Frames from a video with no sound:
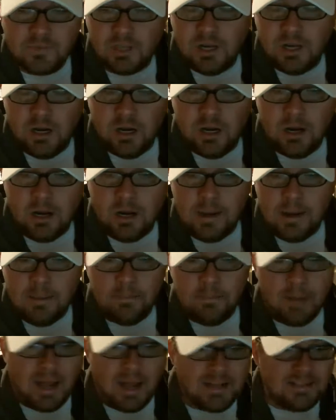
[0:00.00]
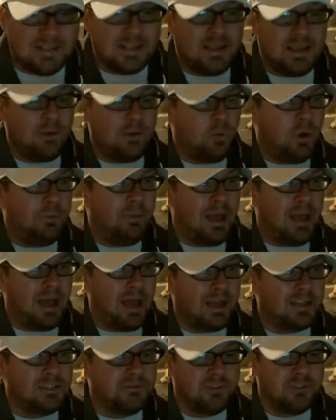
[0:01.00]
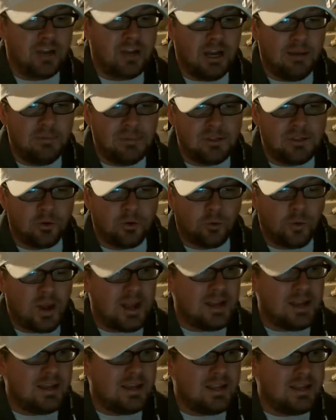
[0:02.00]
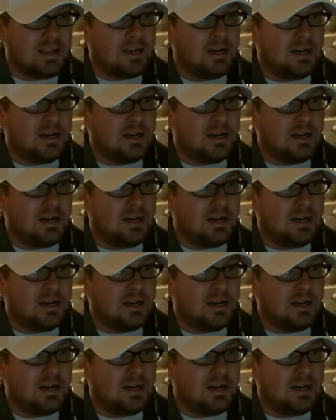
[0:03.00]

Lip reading: I did get one package of Cubs. Randy,